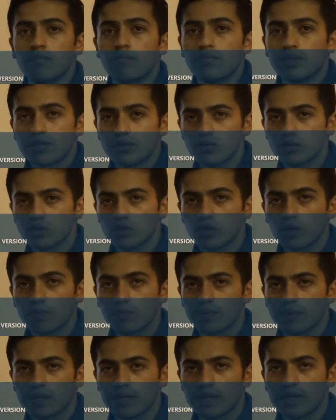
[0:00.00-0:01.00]

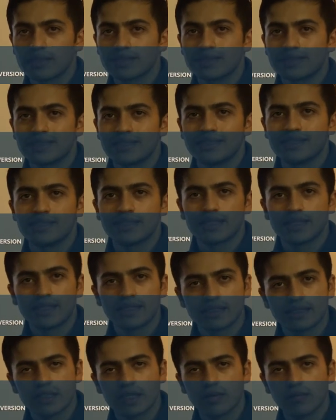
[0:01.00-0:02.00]
microscope at the
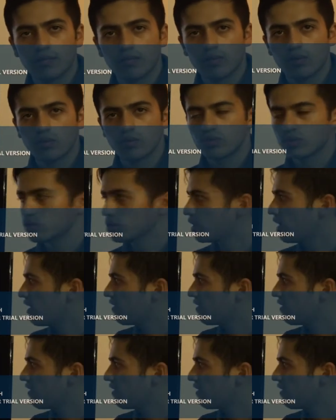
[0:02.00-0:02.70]
indicated time points